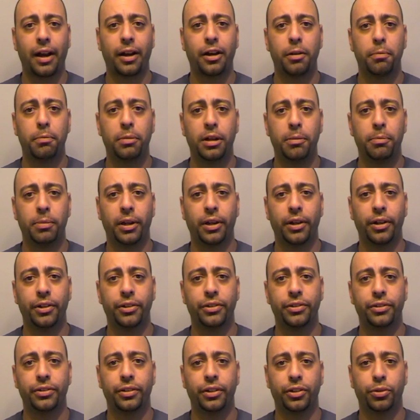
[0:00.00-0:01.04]
could be
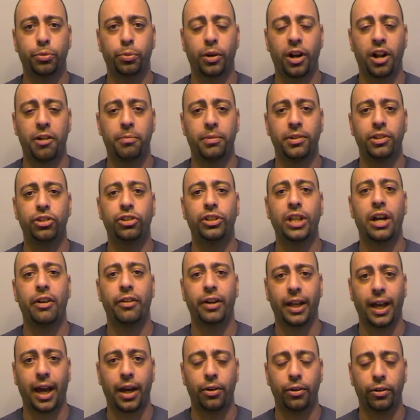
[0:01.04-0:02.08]
because it's what I've been
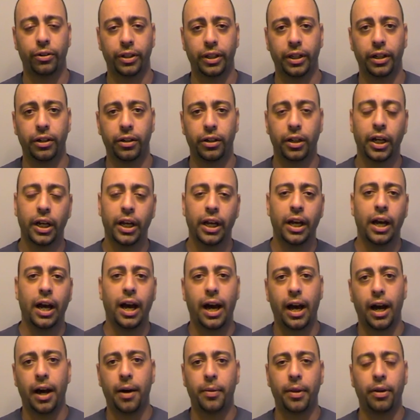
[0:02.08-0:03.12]
staring at all year.
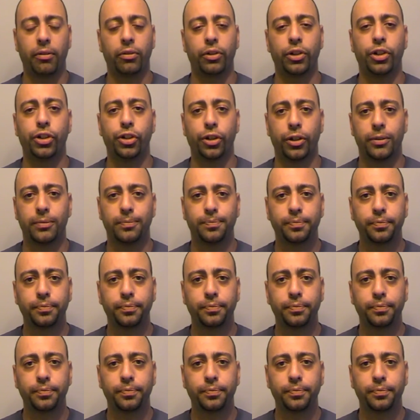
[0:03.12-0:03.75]
I'm not really sure.